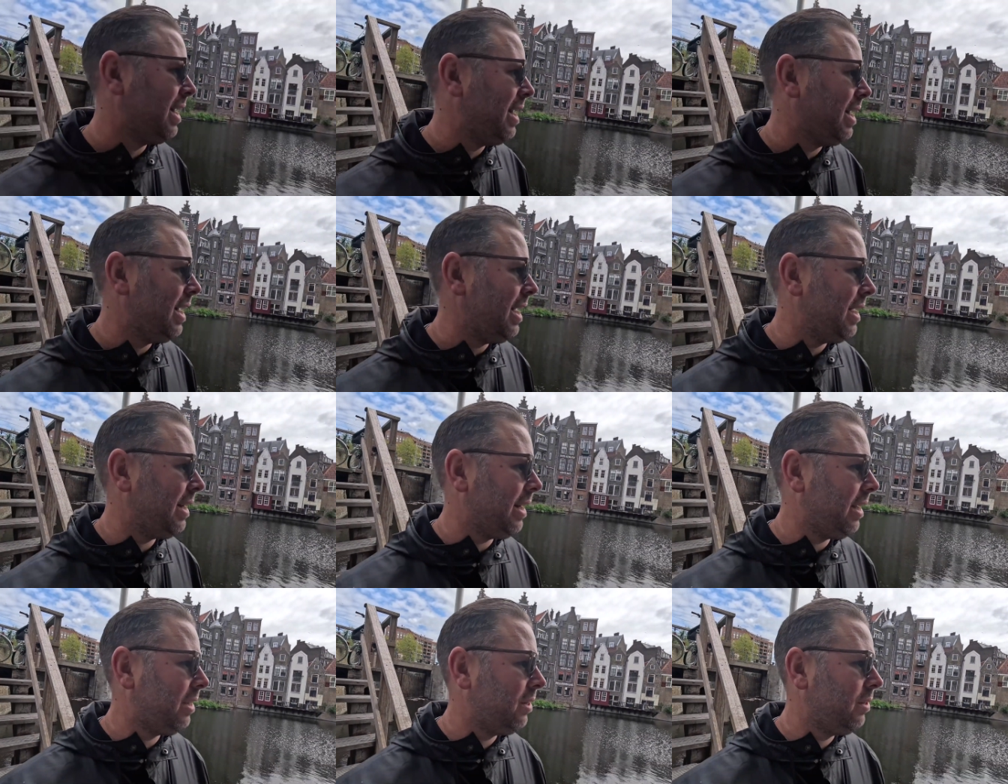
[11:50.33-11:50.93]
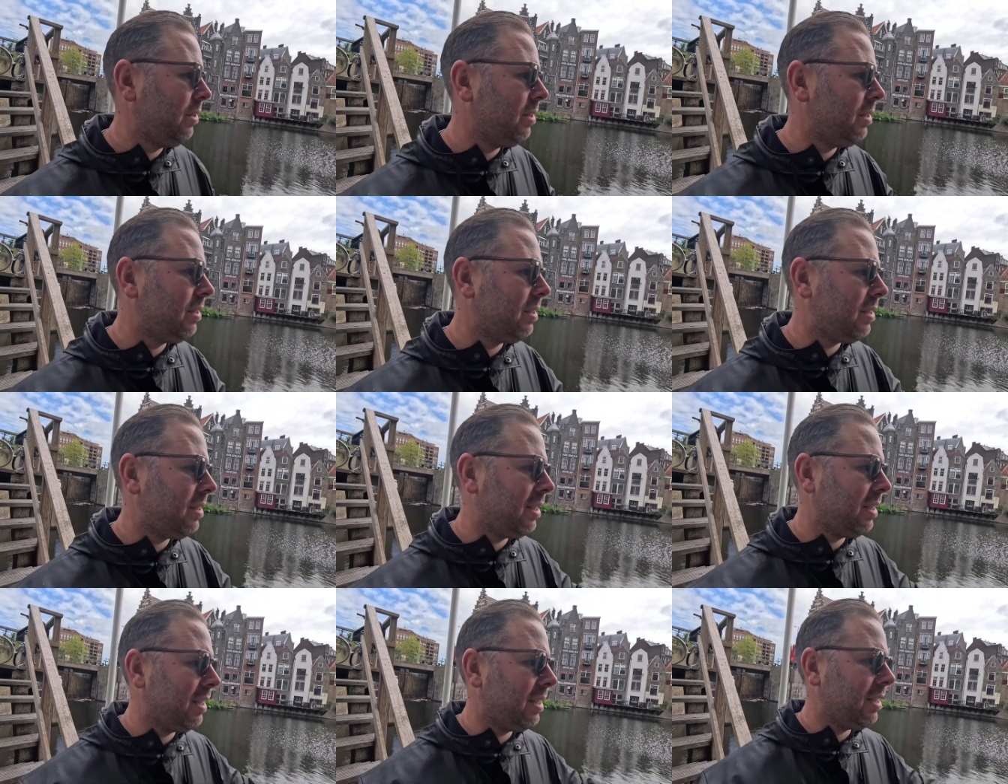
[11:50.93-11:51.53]
and they
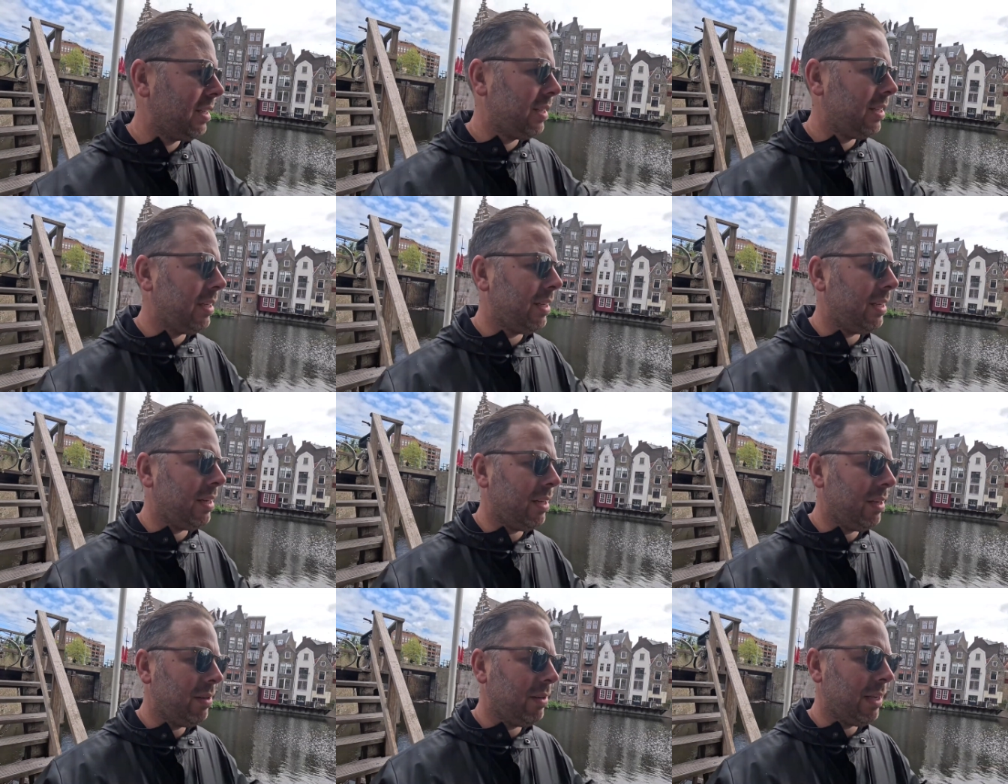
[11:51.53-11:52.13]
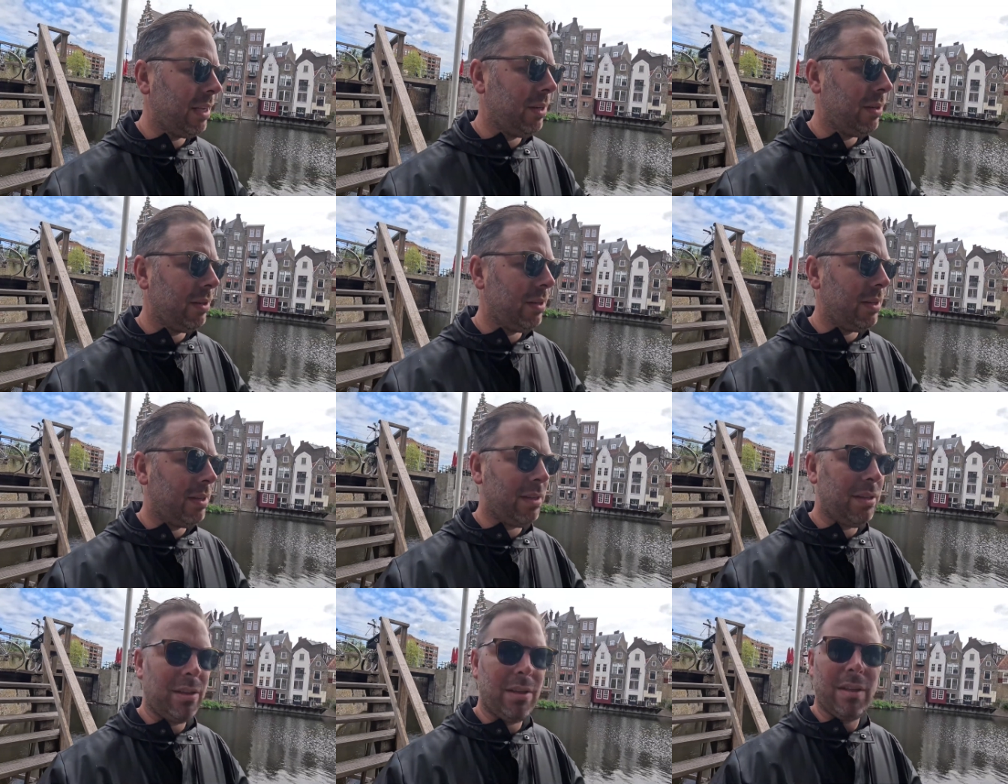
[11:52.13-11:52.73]
couldn't, you know, they
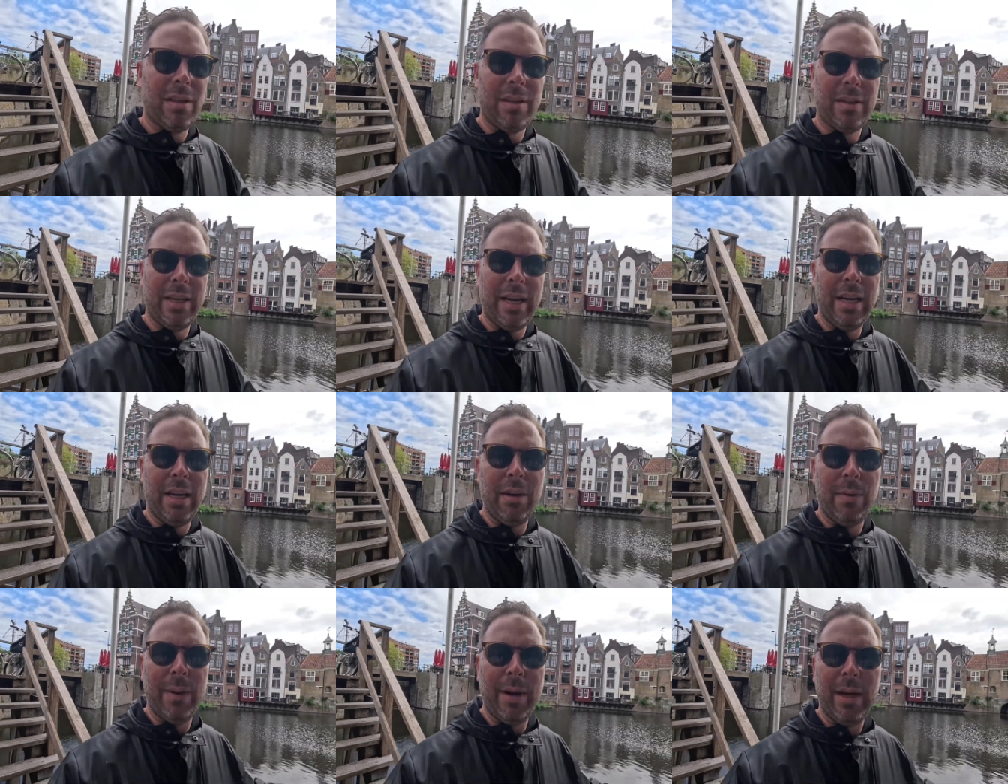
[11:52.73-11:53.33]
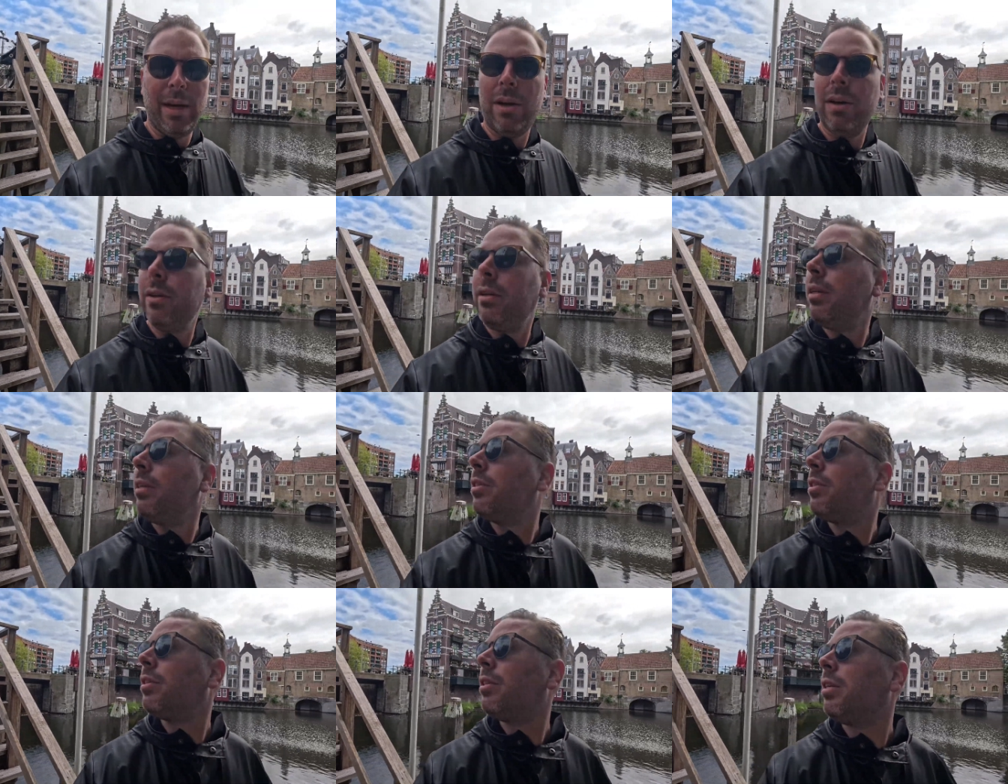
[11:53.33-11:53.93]
couldn't take away all
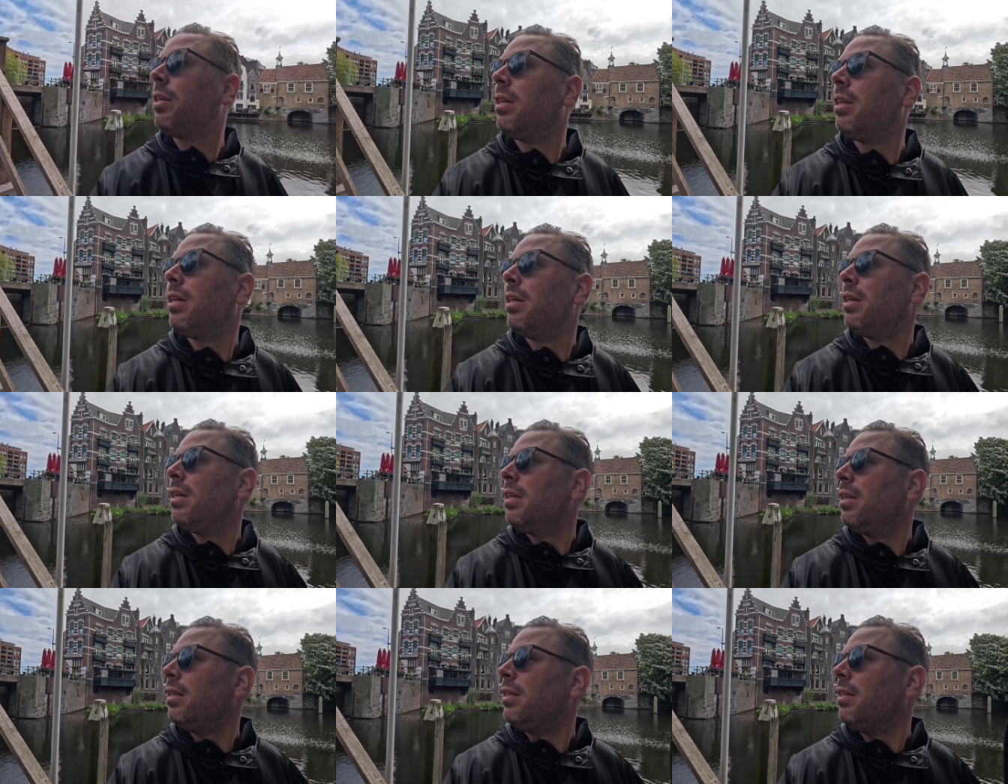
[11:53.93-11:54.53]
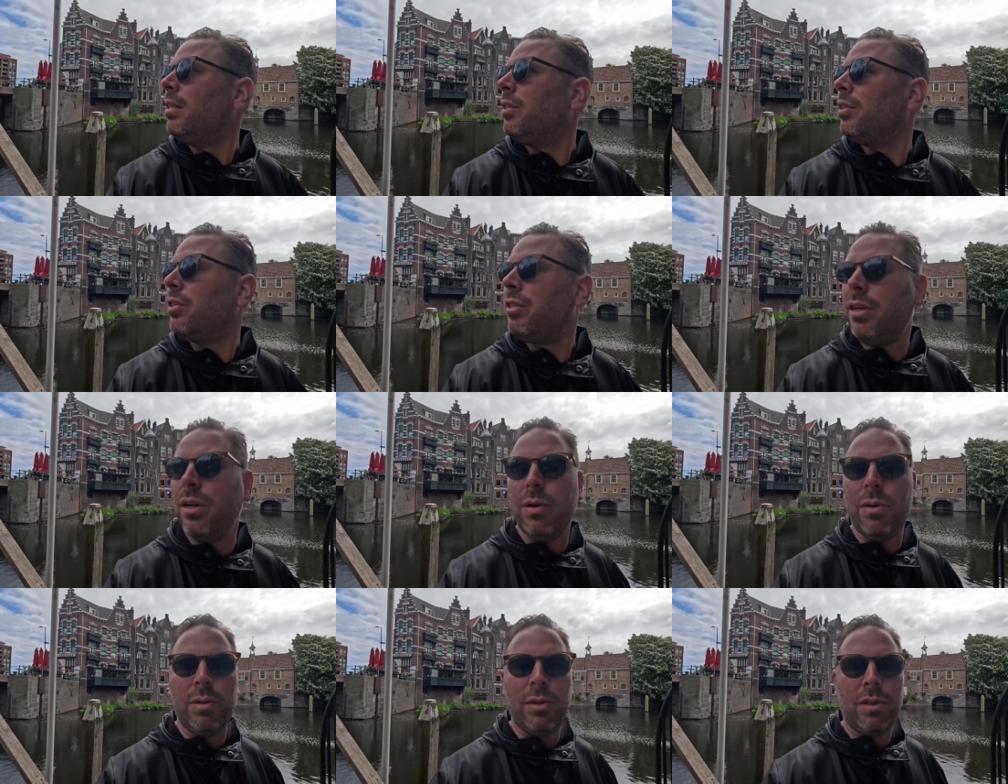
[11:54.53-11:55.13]
these
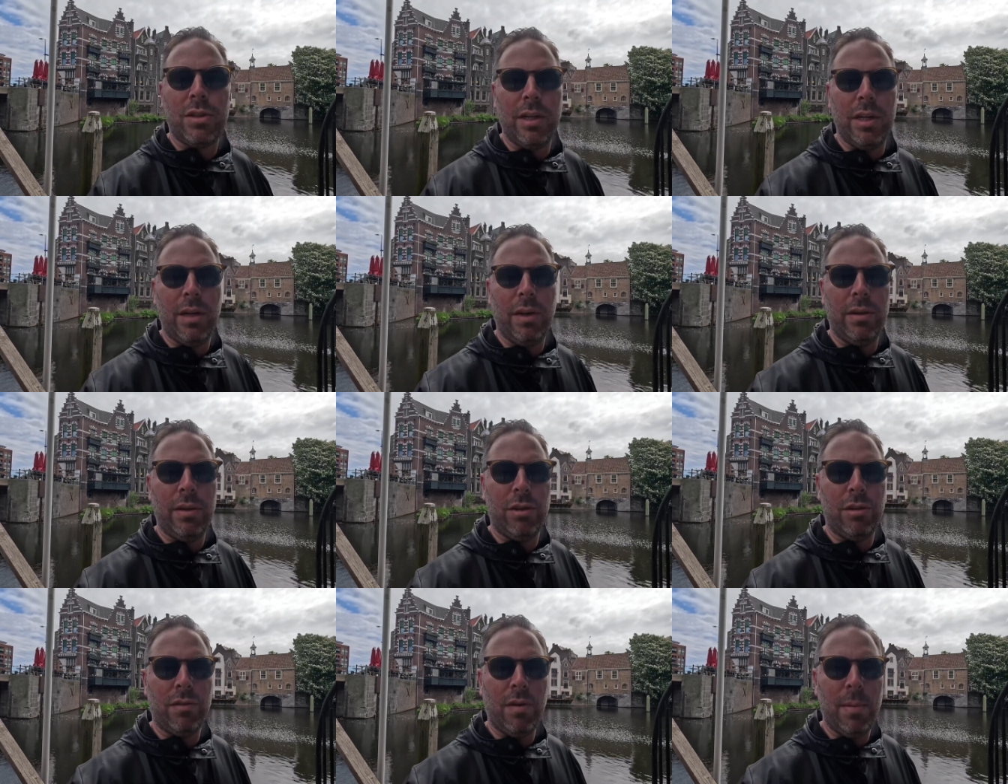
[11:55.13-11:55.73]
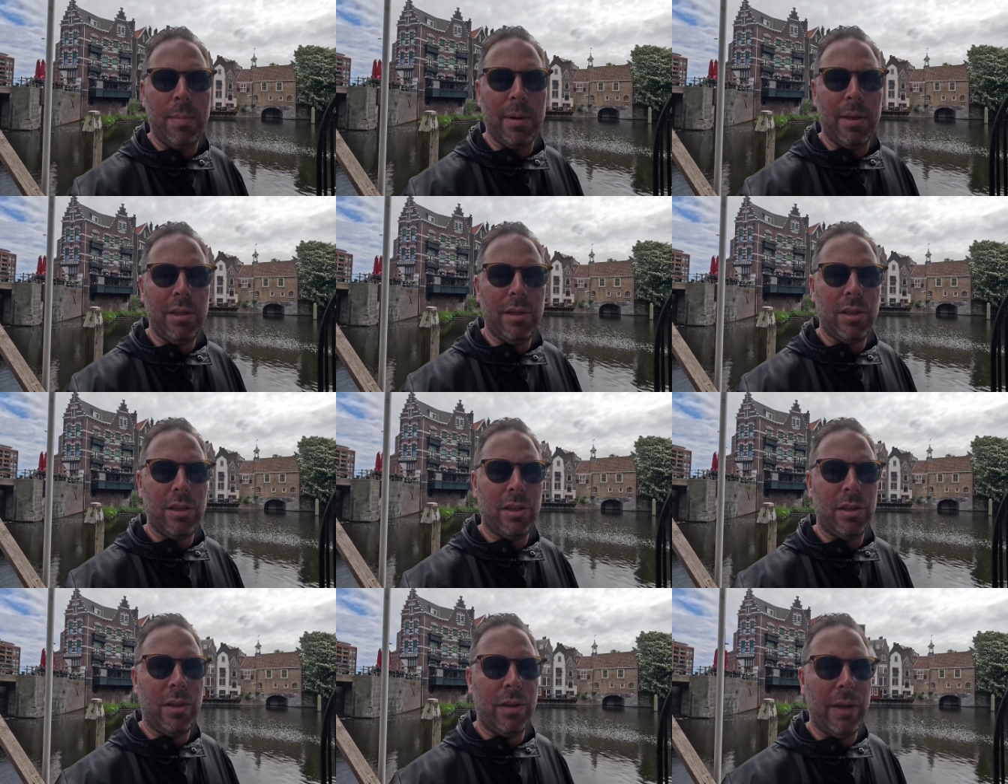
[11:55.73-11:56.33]
stones and all this
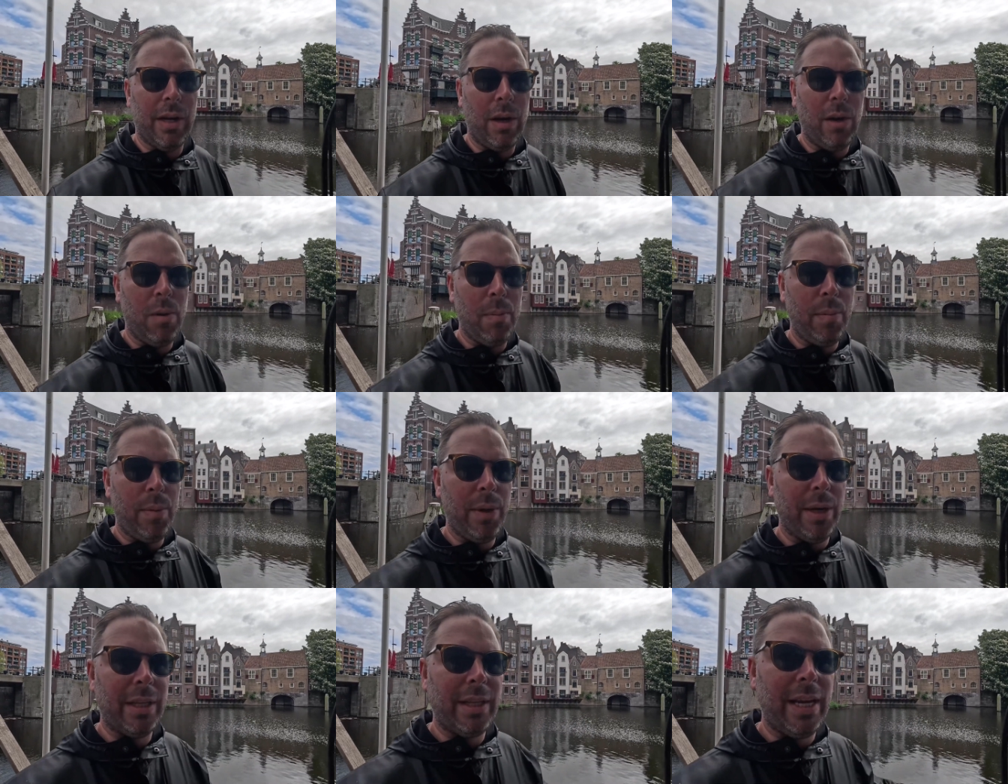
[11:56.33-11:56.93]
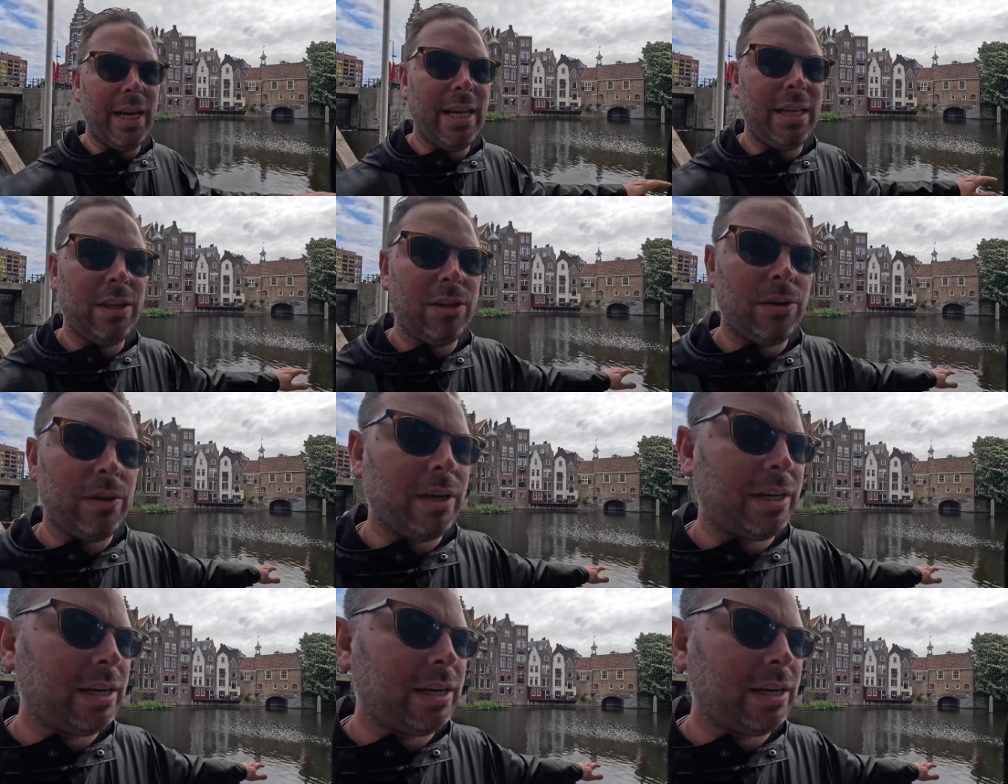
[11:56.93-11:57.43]
rubbish, so they all put it into the